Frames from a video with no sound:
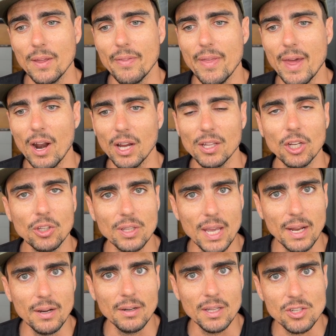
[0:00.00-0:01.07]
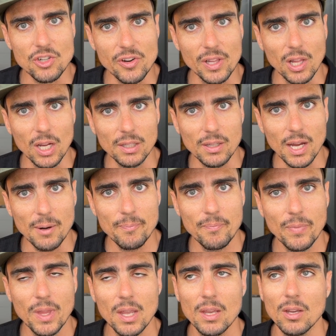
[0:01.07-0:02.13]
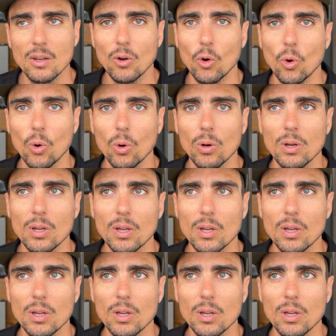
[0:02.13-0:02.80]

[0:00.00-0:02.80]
that I don't get an injury like that, or